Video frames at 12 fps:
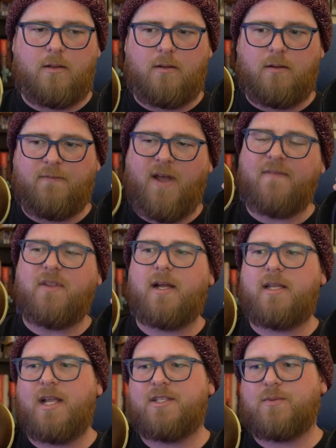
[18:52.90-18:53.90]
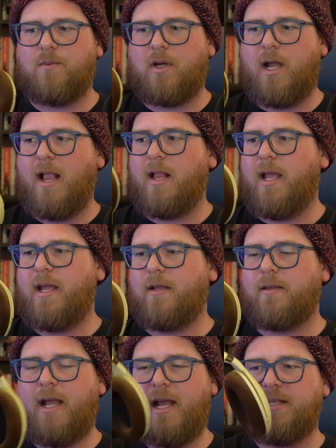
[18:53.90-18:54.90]
Five nine eights were kind of like a
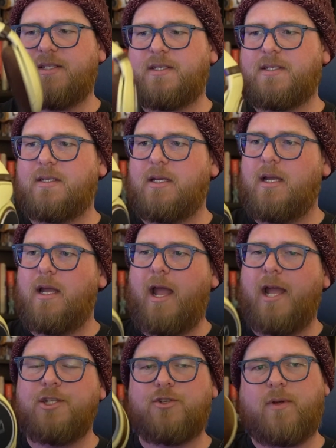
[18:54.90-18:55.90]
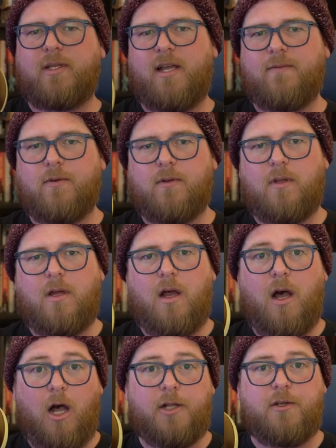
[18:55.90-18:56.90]
nice entry level
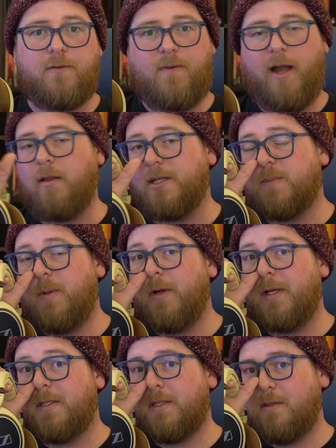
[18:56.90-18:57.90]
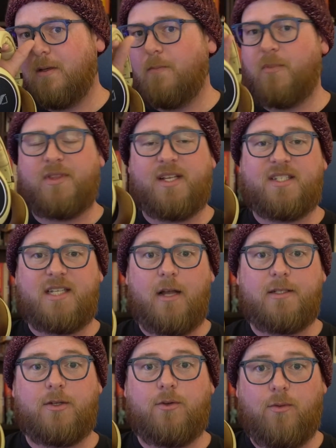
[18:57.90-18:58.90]
audiophile experience but they
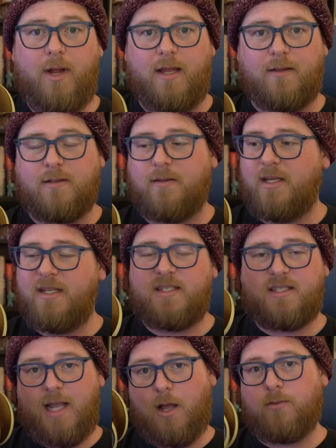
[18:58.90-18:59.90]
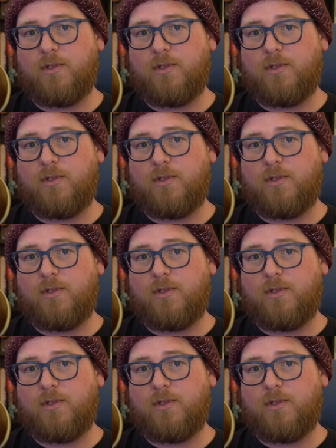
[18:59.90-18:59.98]
sounded great. These sound